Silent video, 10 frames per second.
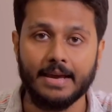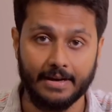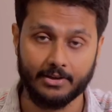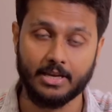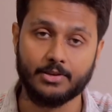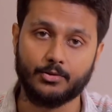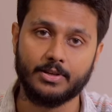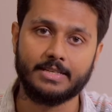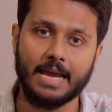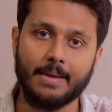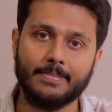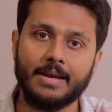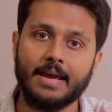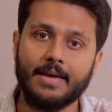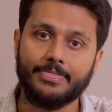in a century's time.
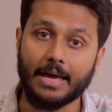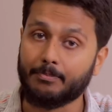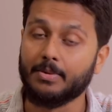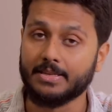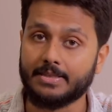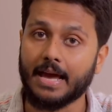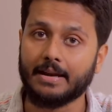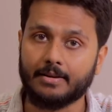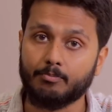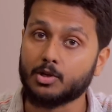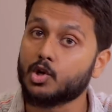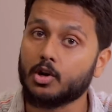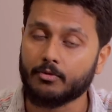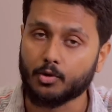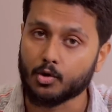That means that majority
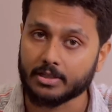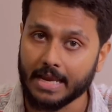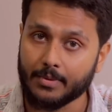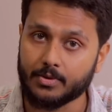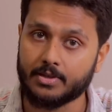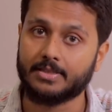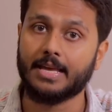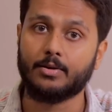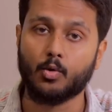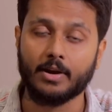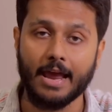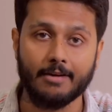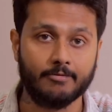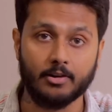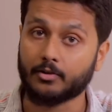of those languages that don't
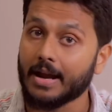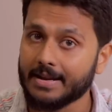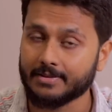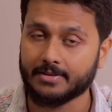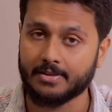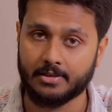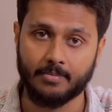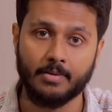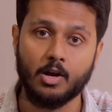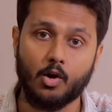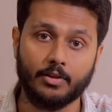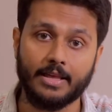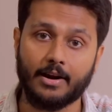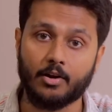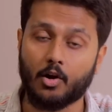have a writing system or
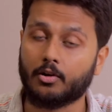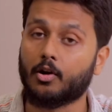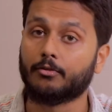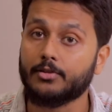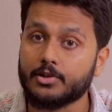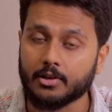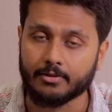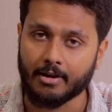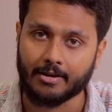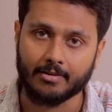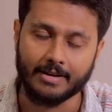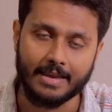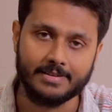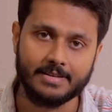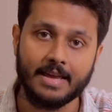that are not officially
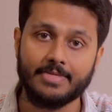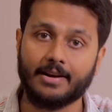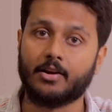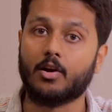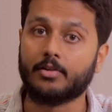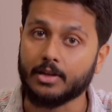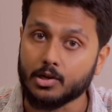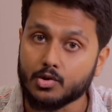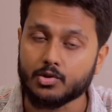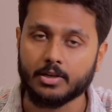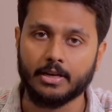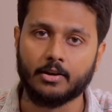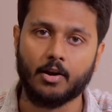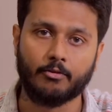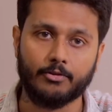recognized, that are not used in
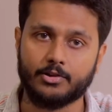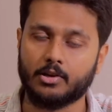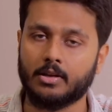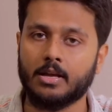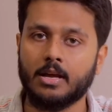an official